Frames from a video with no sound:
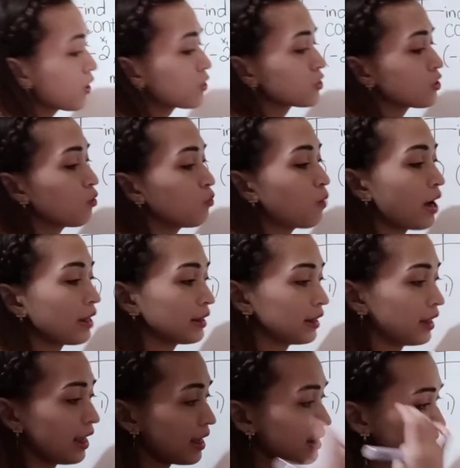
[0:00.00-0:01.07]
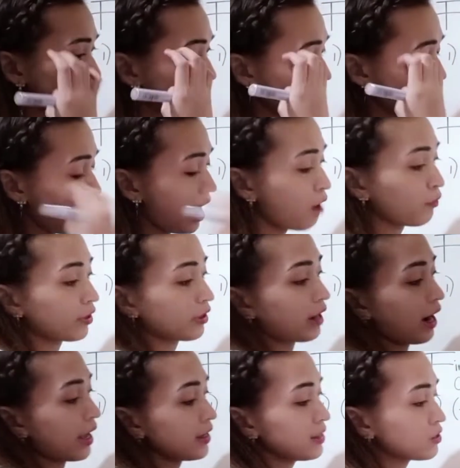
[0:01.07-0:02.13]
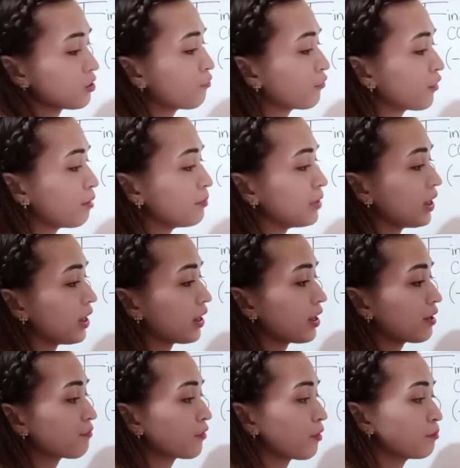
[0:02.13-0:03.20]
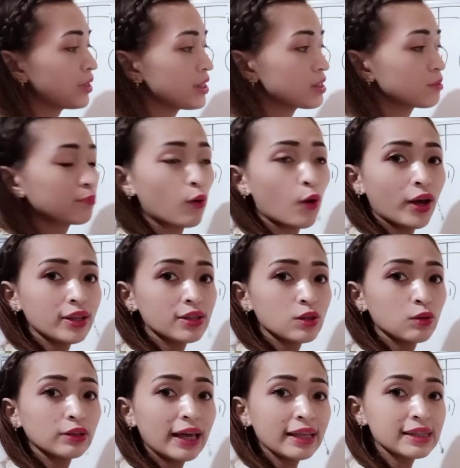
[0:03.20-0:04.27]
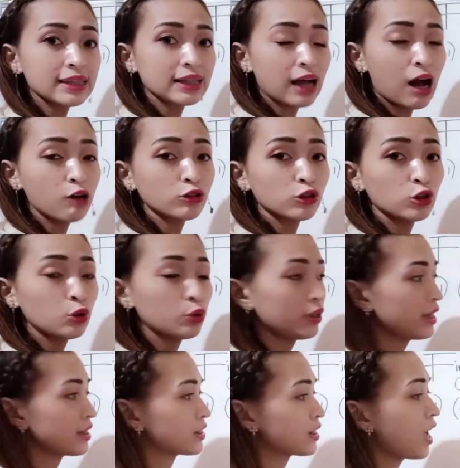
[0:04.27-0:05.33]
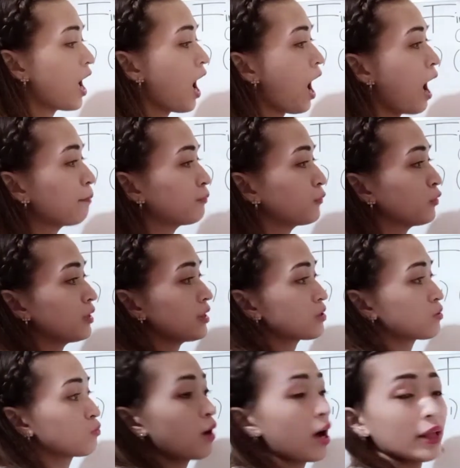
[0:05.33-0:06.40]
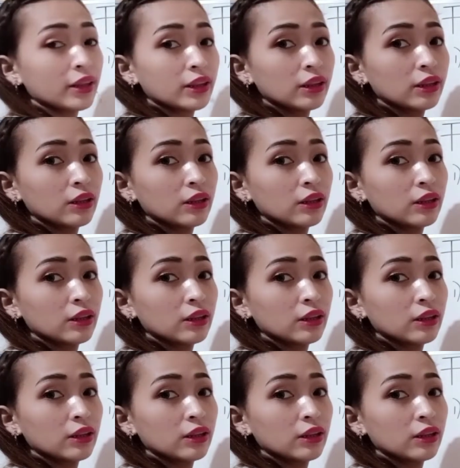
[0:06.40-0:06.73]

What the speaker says: So what is our rise? So from here, from this point, so let's count units up to this one.